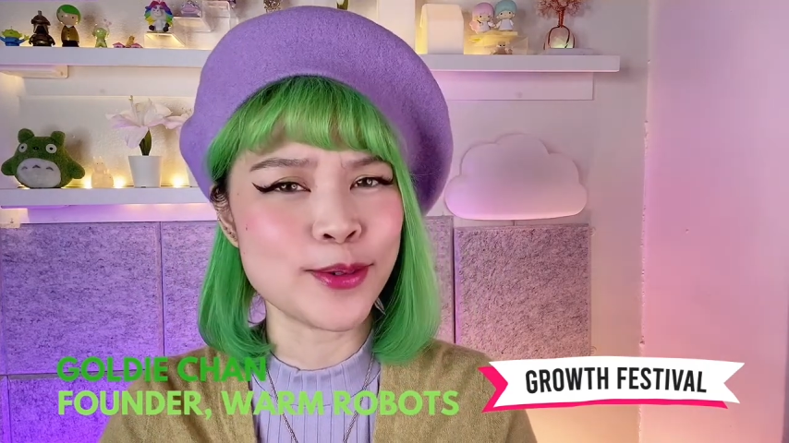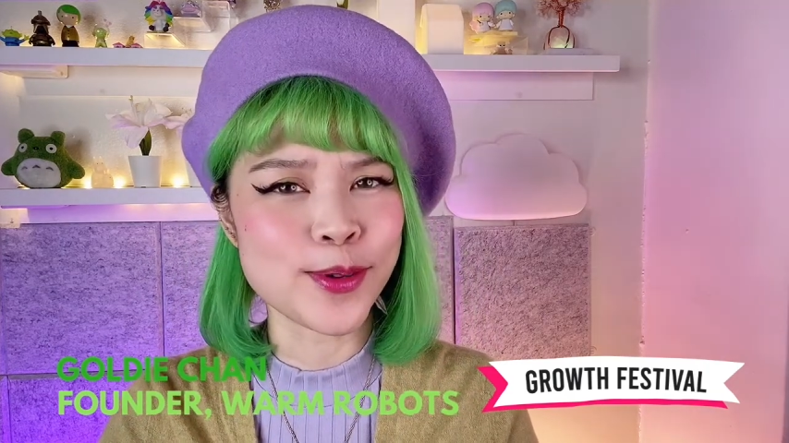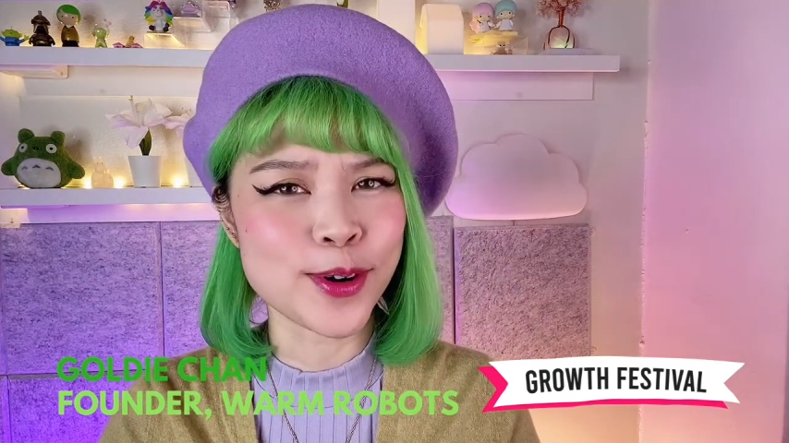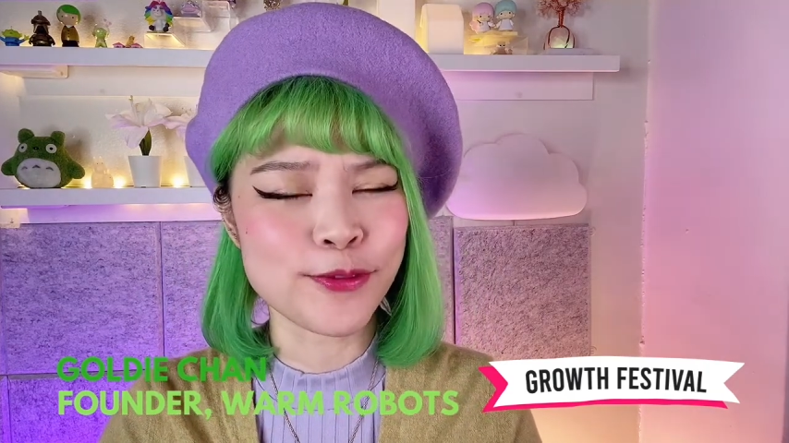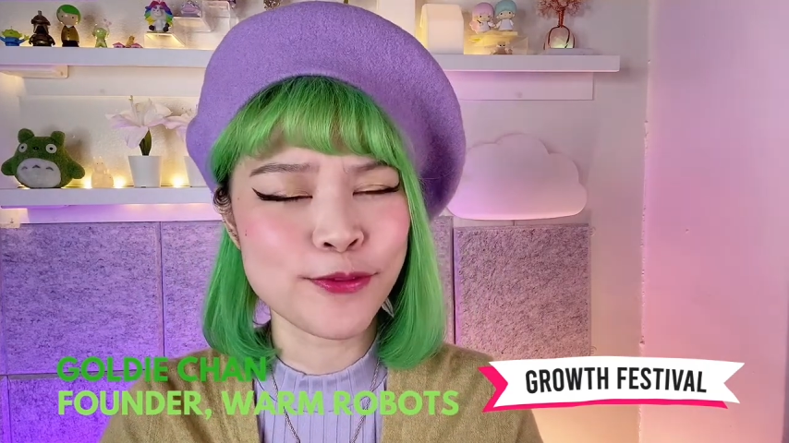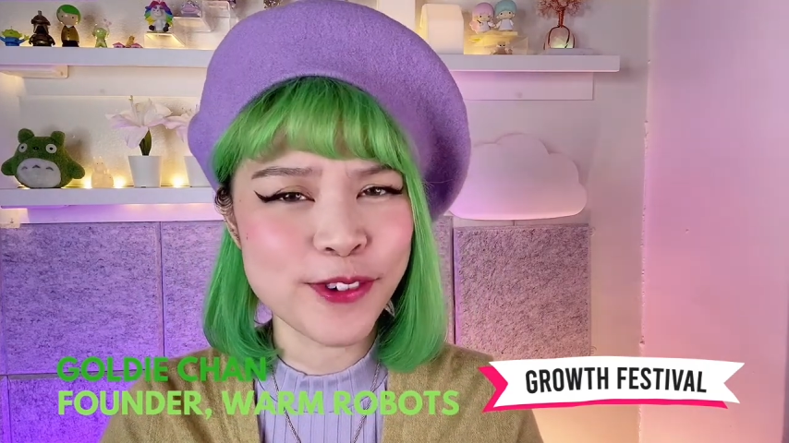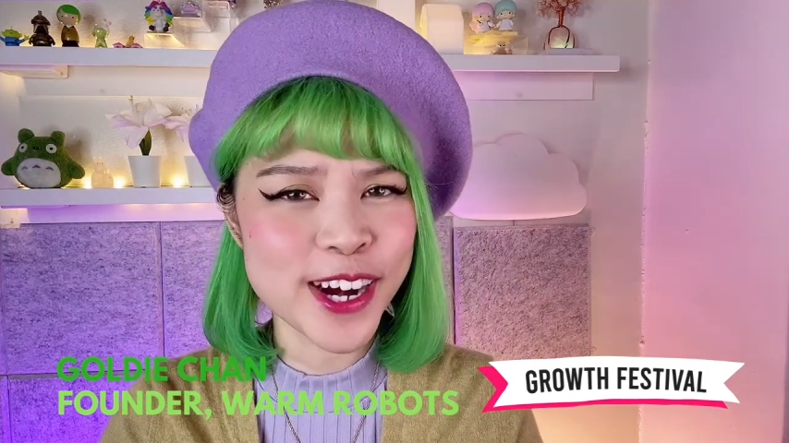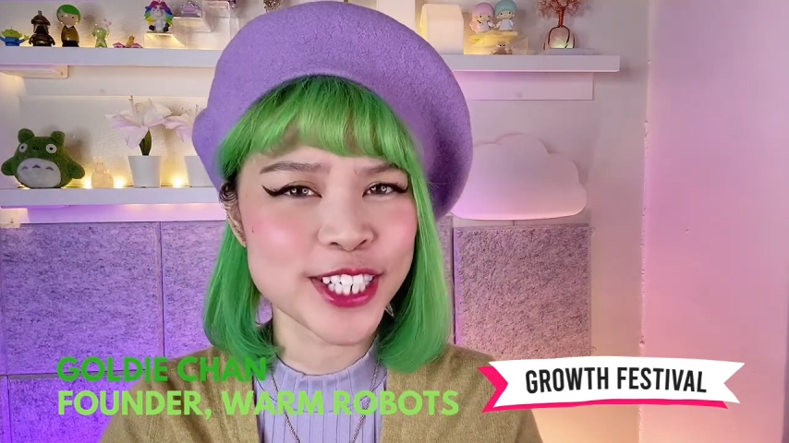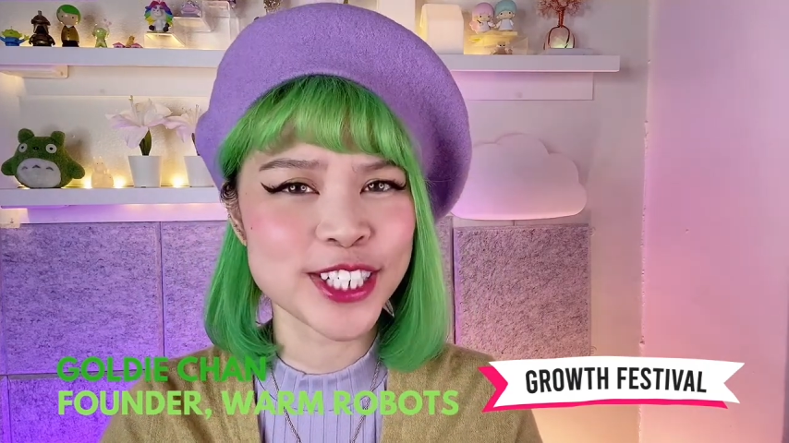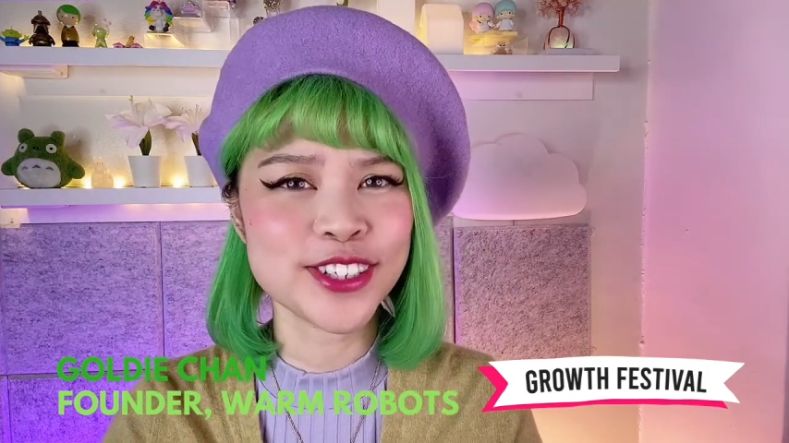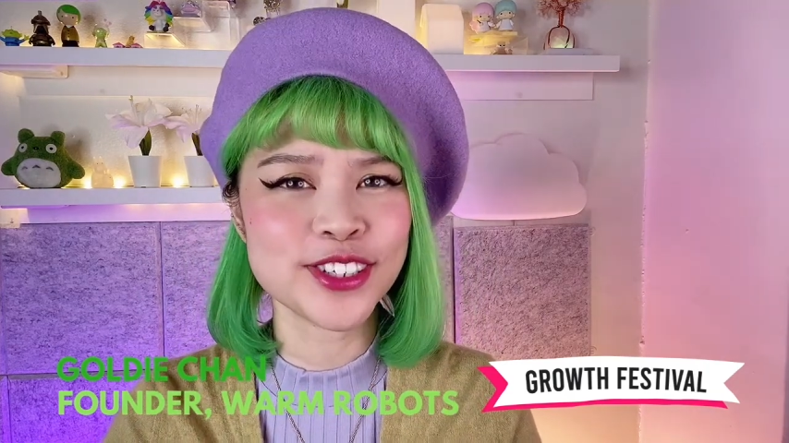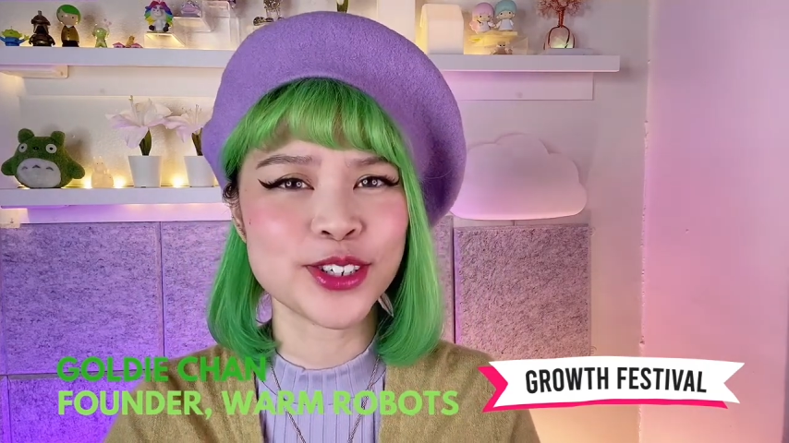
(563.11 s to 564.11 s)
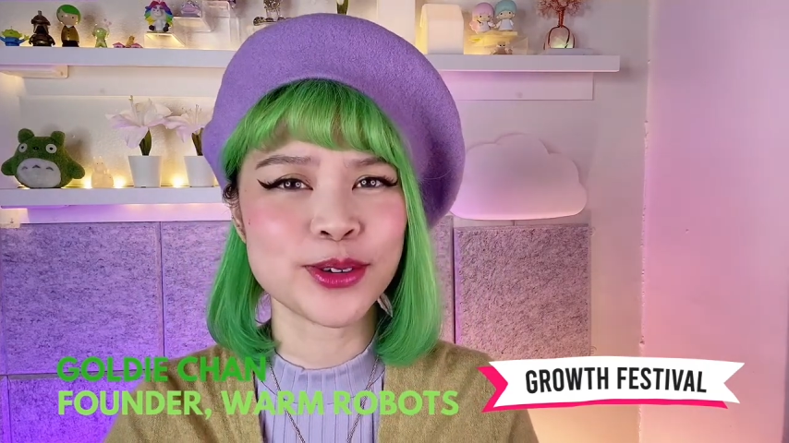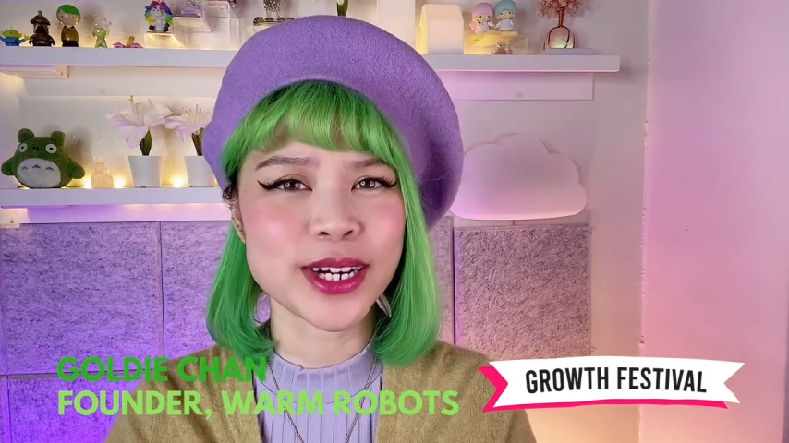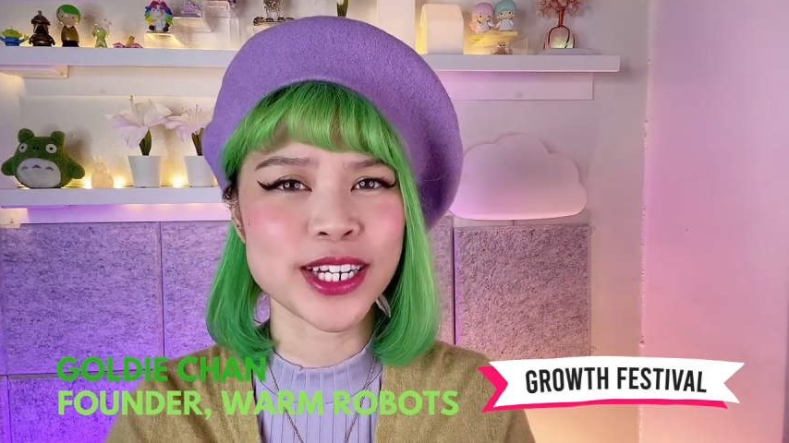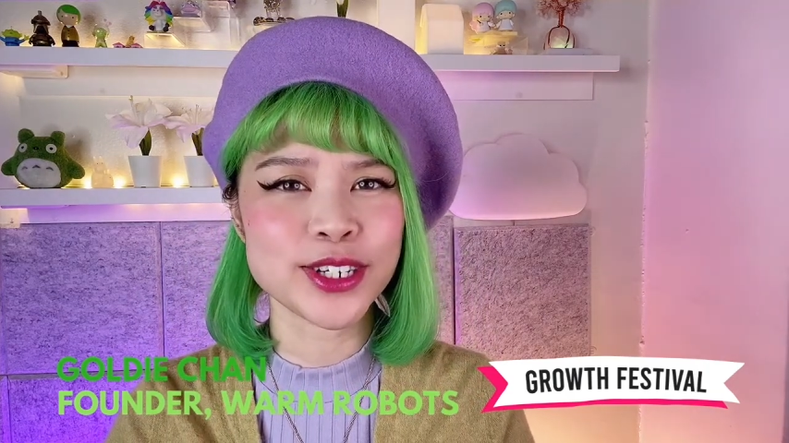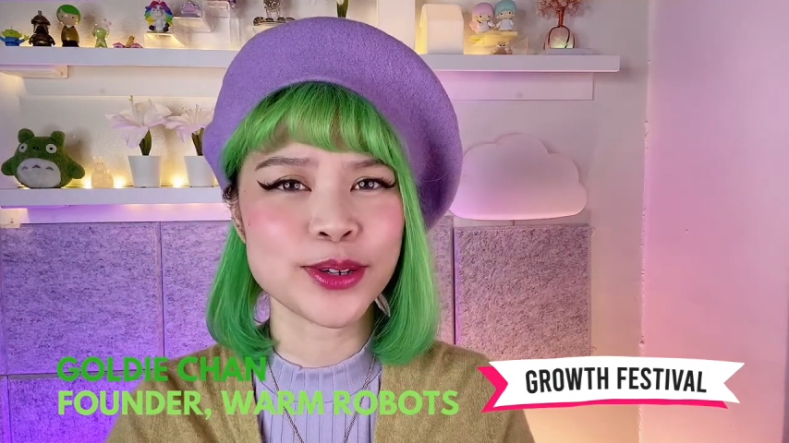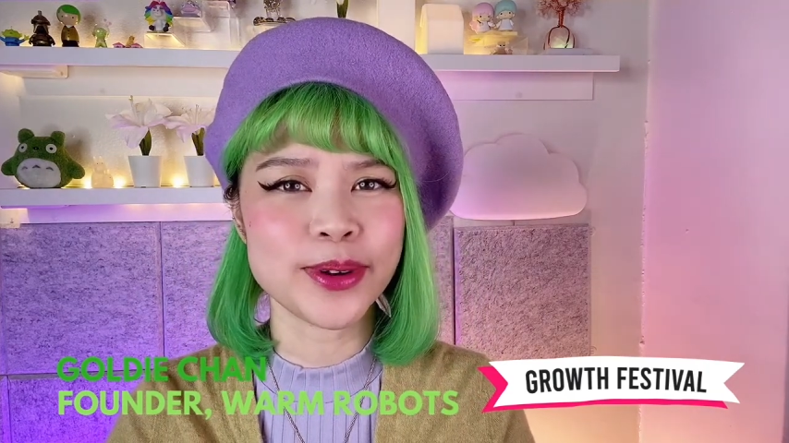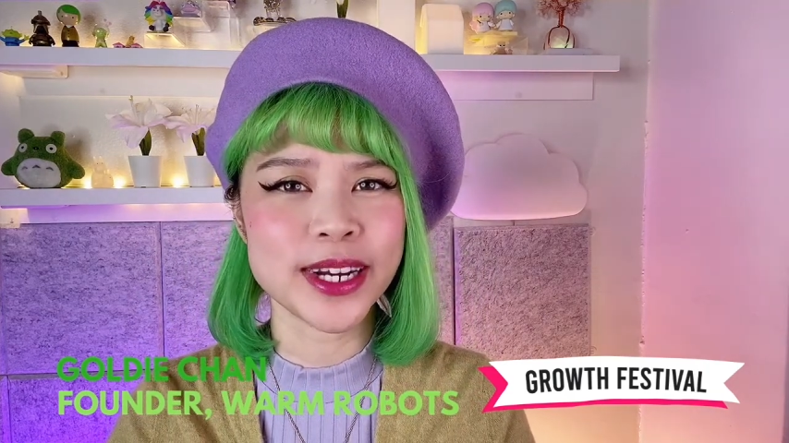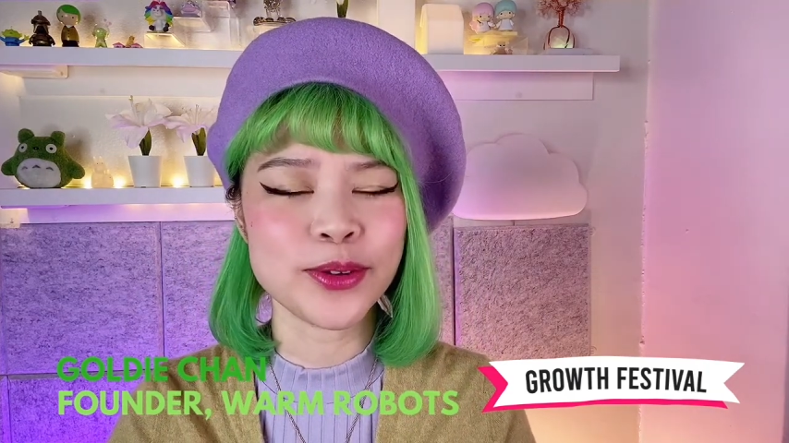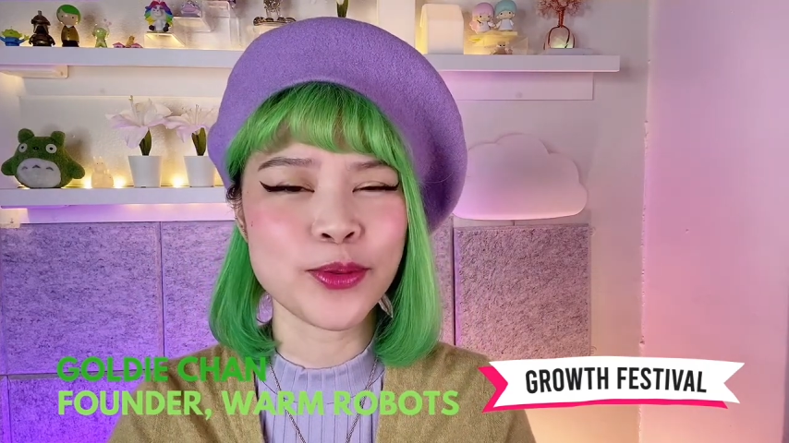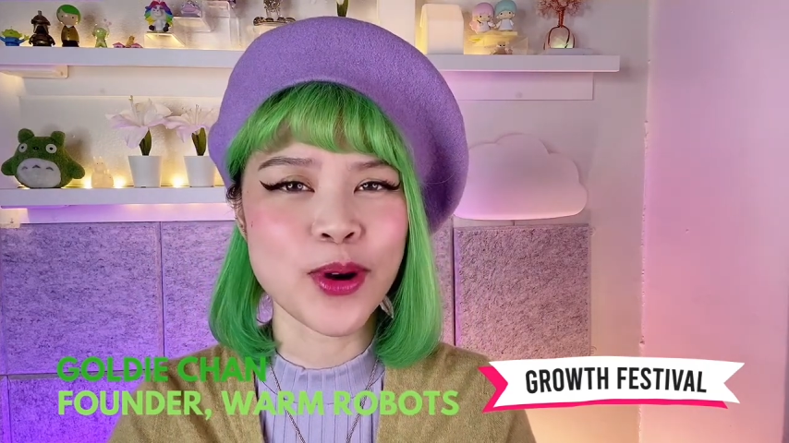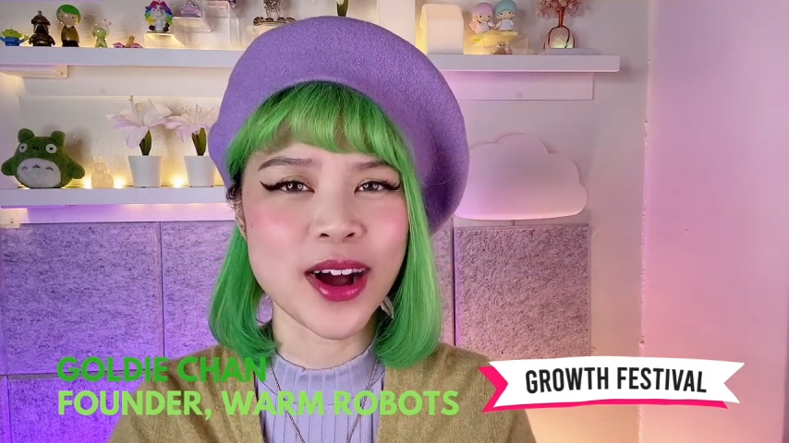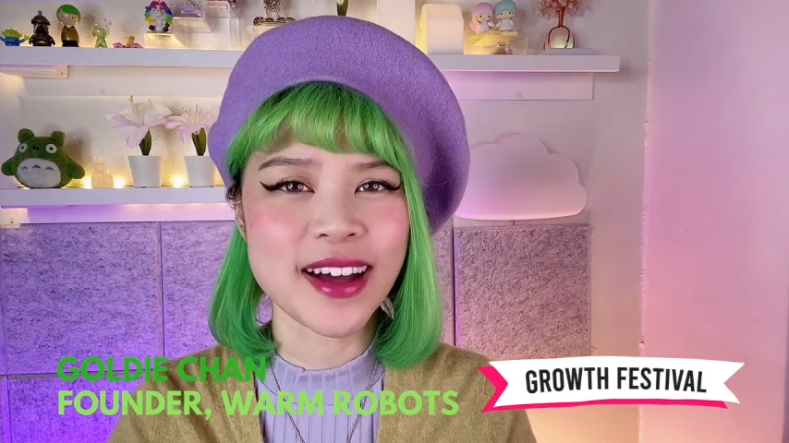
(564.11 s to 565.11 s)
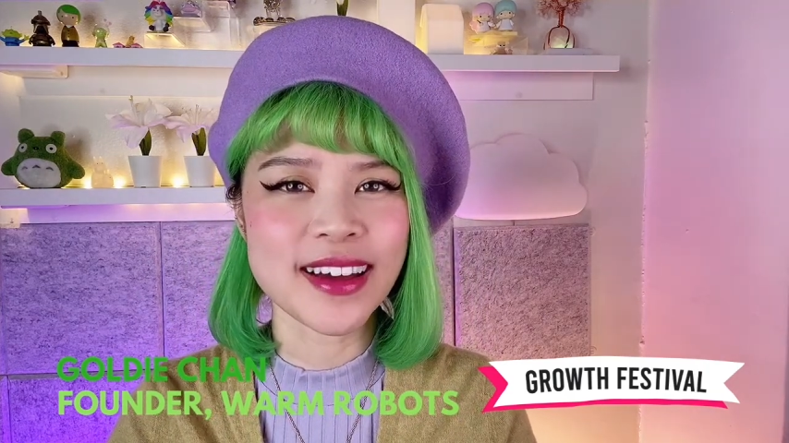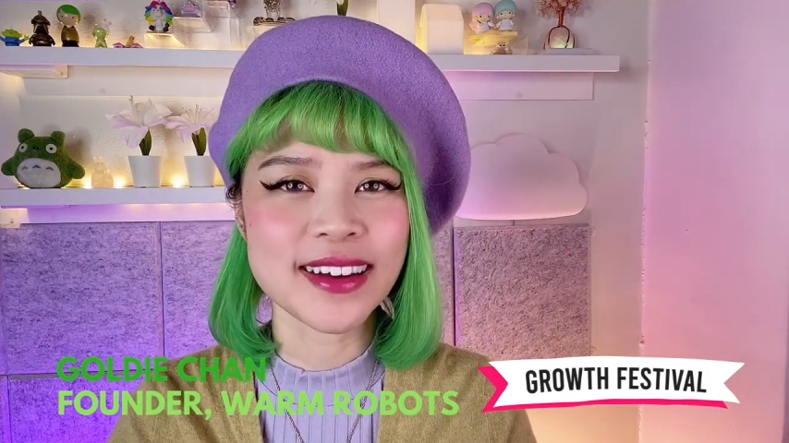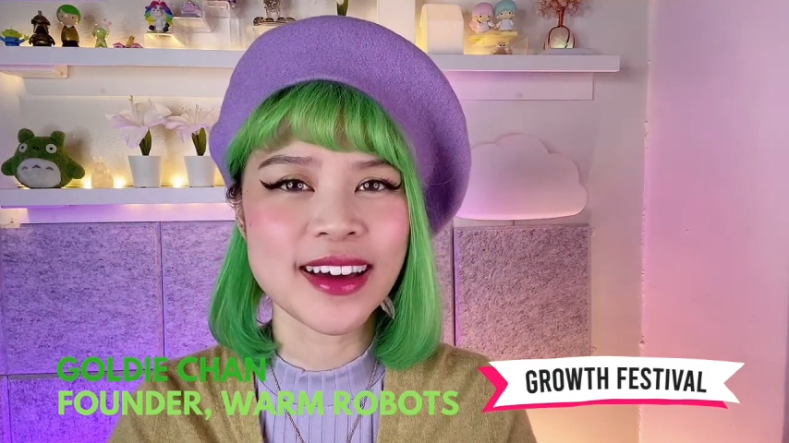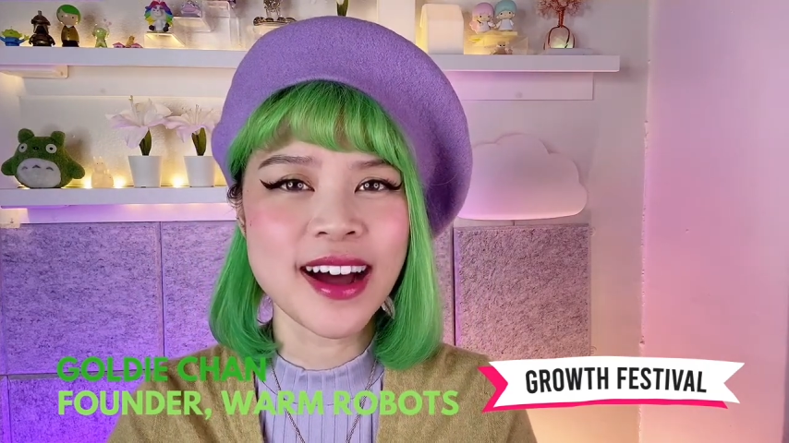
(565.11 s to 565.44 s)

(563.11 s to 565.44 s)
we're fresh into 2021,